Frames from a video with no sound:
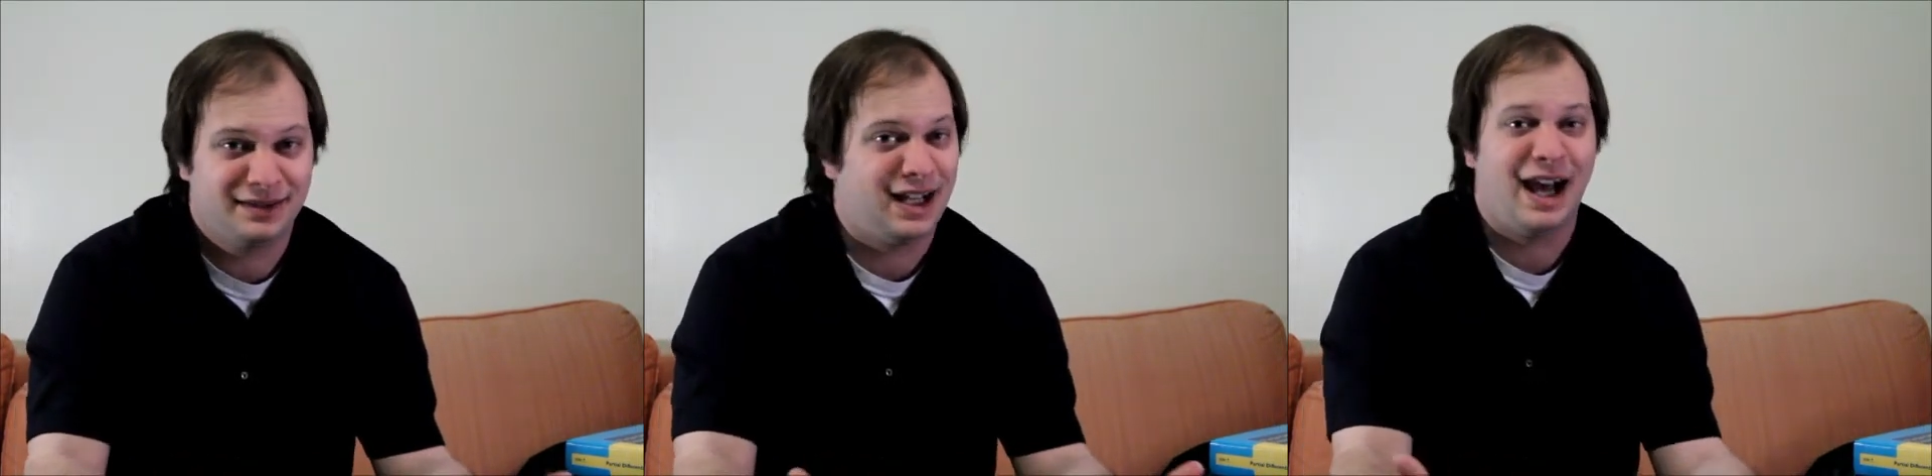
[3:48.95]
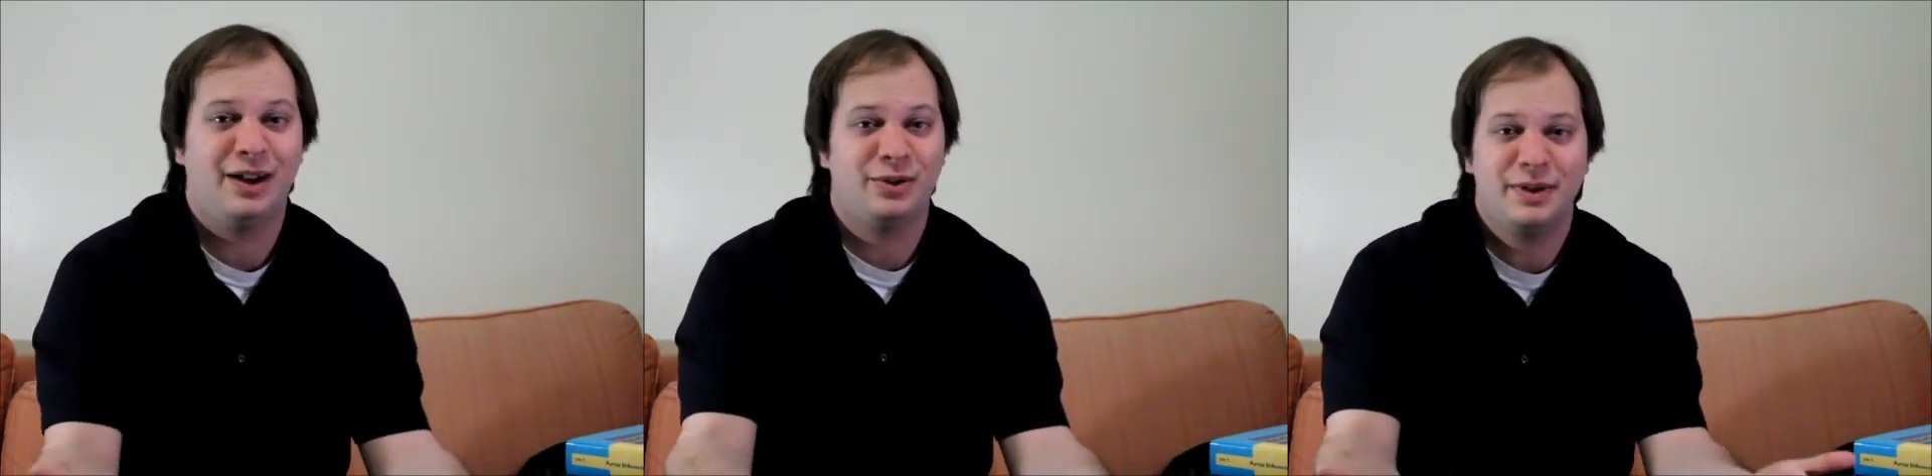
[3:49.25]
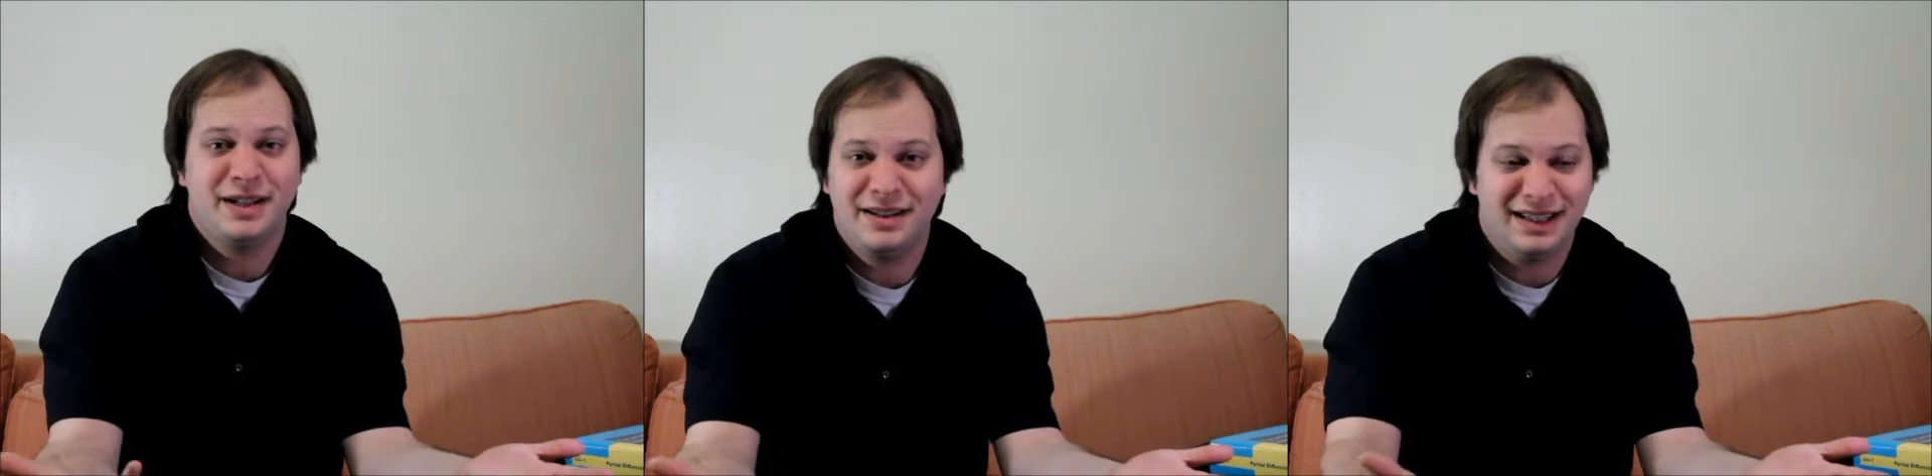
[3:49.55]
How do
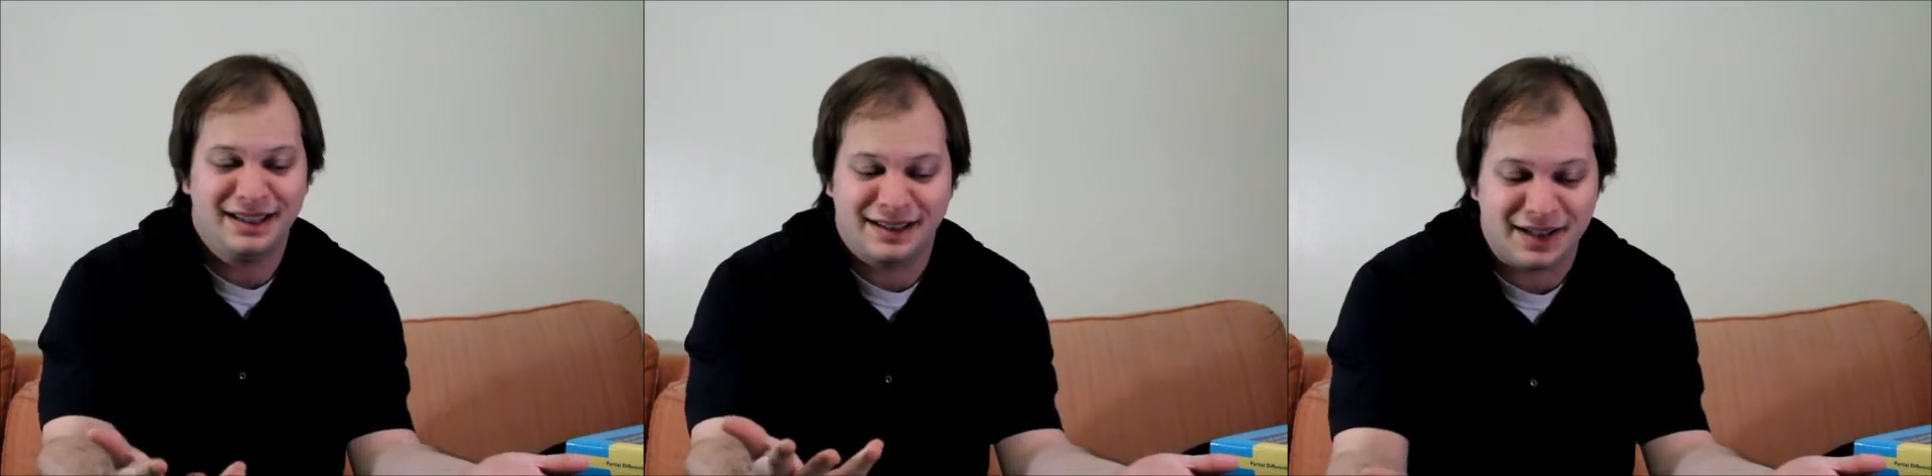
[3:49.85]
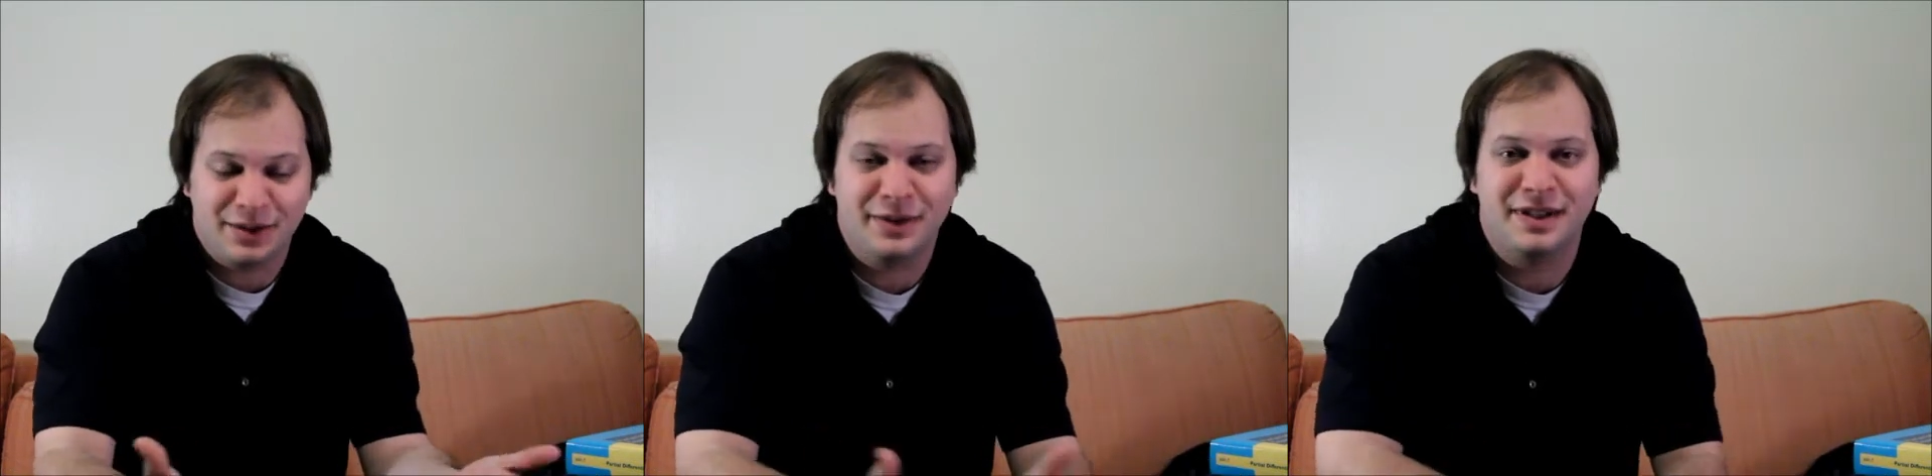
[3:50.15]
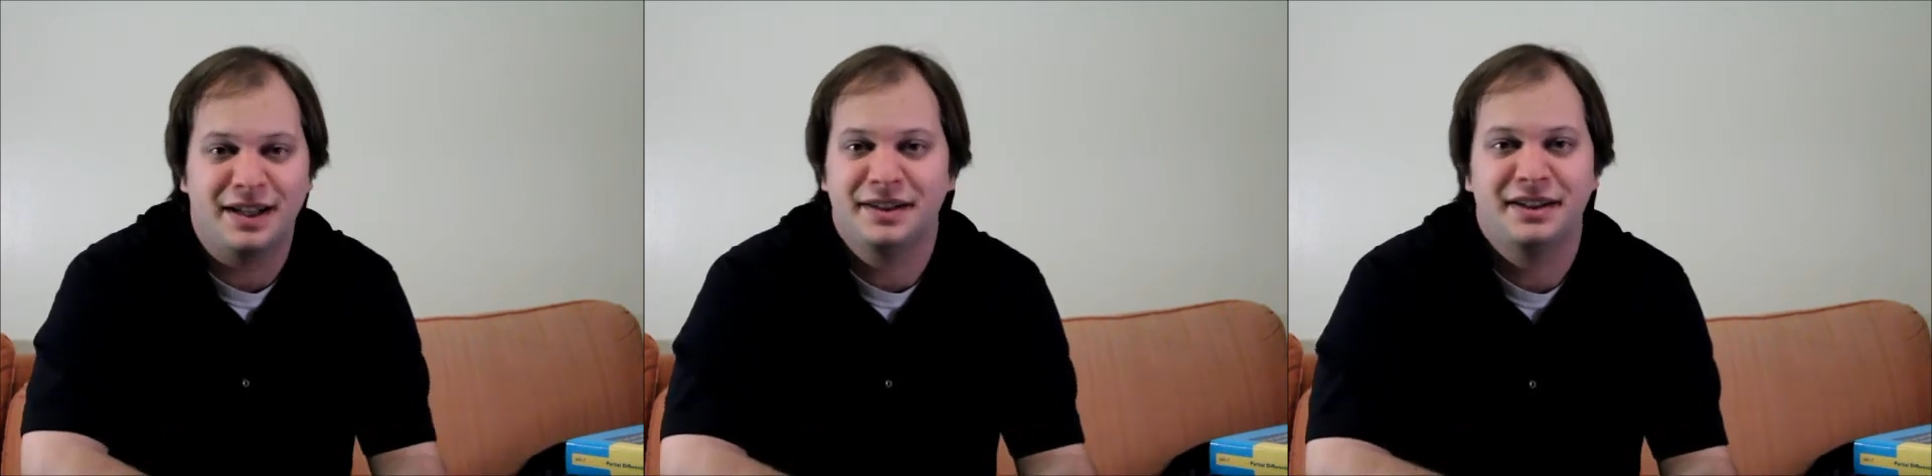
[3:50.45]
we deal with
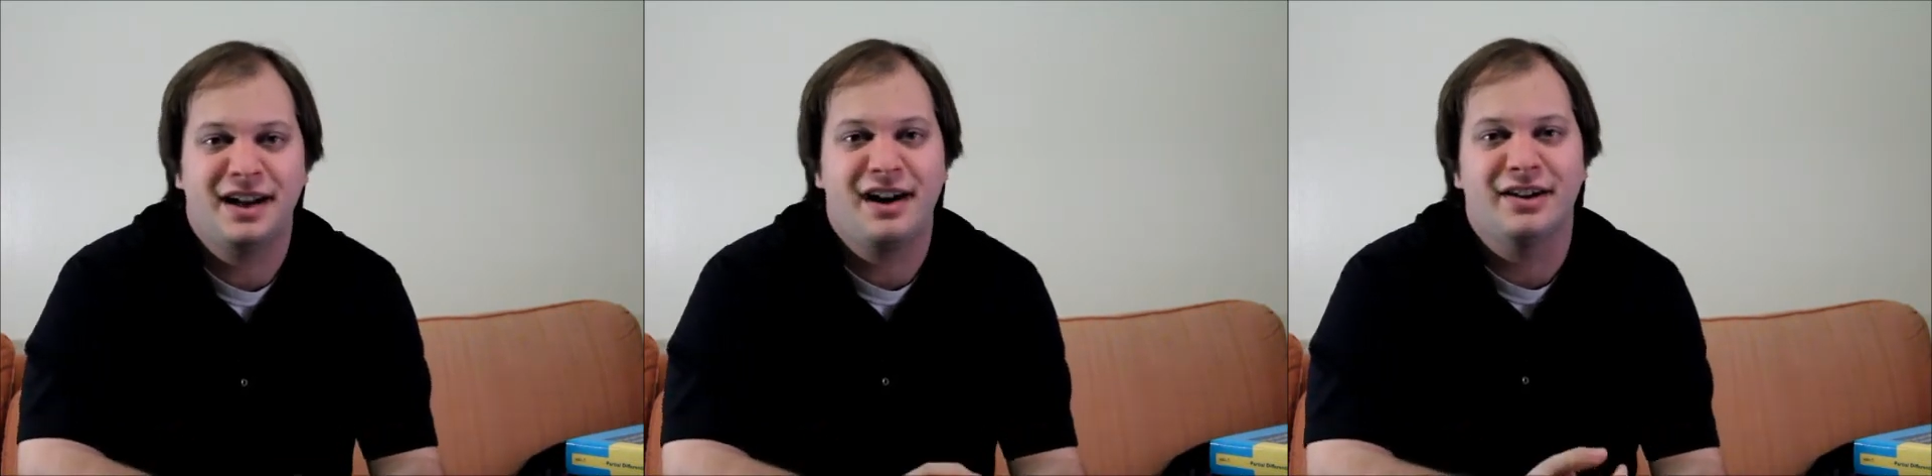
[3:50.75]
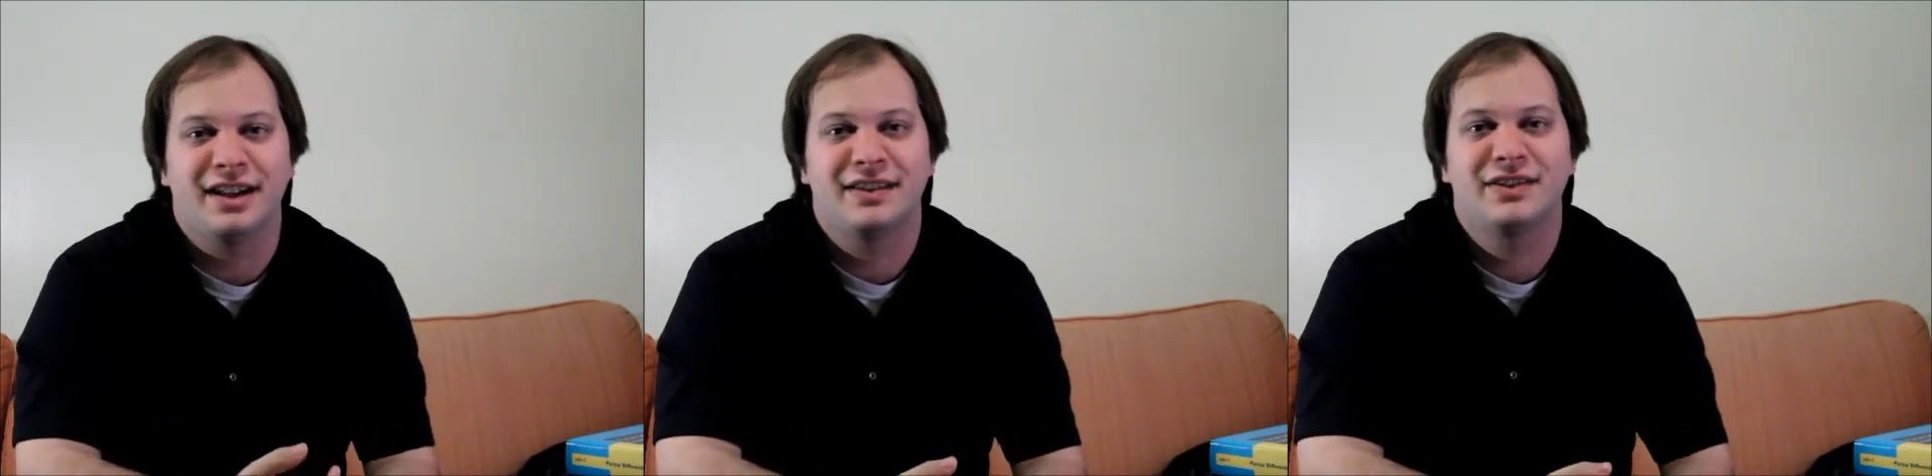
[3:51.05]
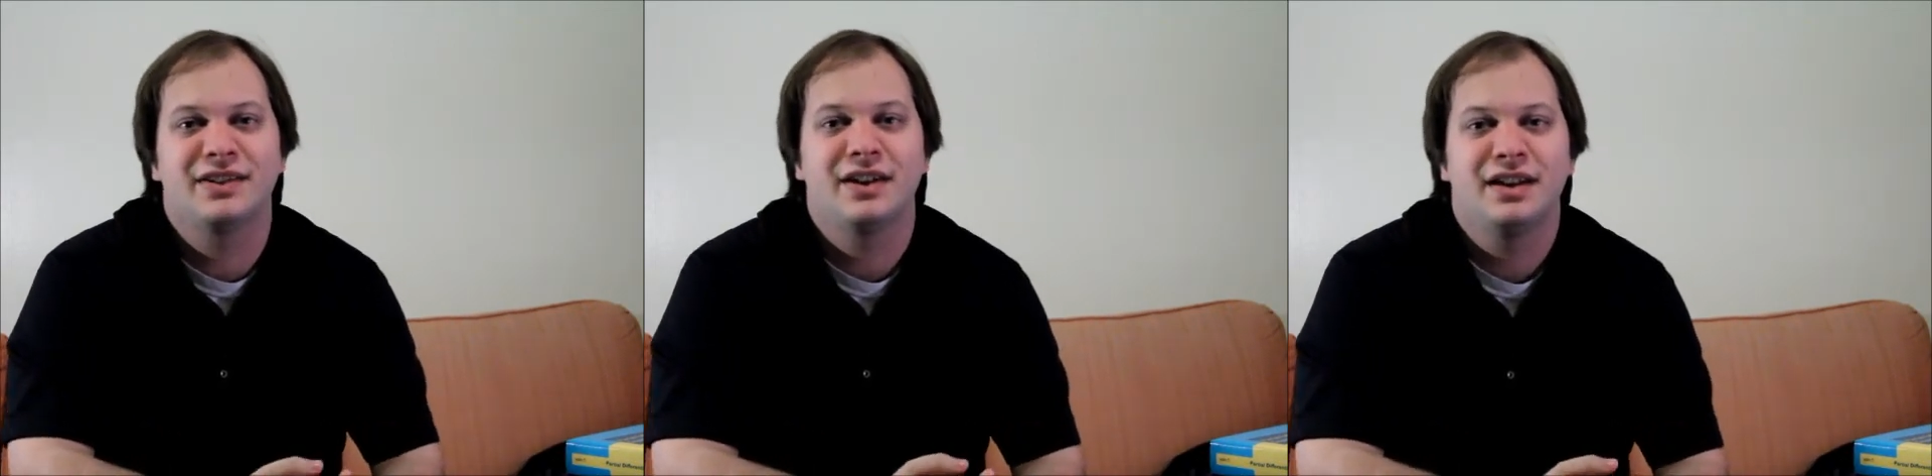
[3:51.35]
nonlinearities?